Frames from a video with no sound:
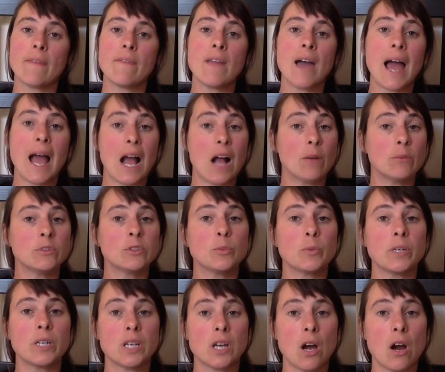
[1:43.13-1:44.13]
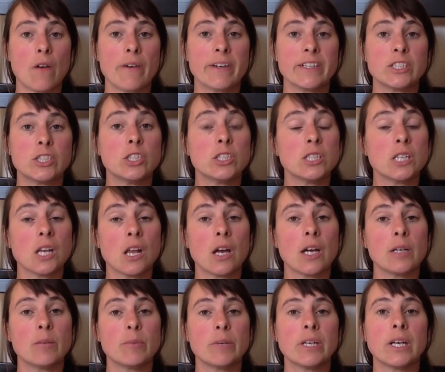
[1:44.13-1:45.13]
and that helps to encourage good
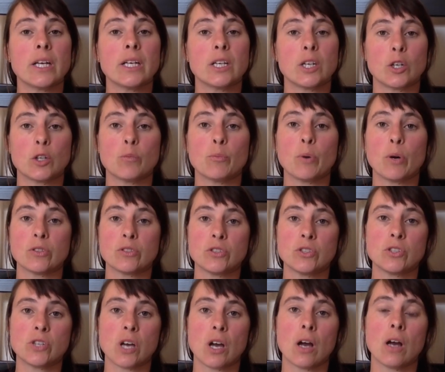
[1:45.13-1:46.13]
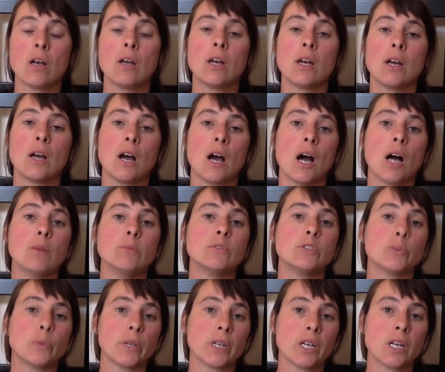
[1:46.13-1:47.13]
alignment and a good posture
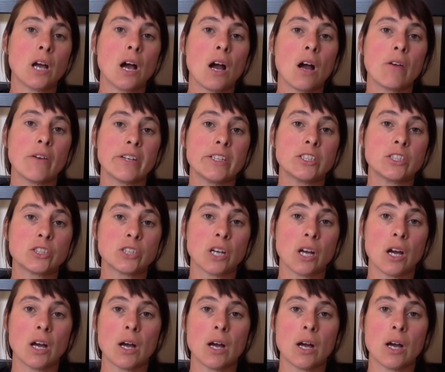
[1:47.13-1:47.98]
to encourage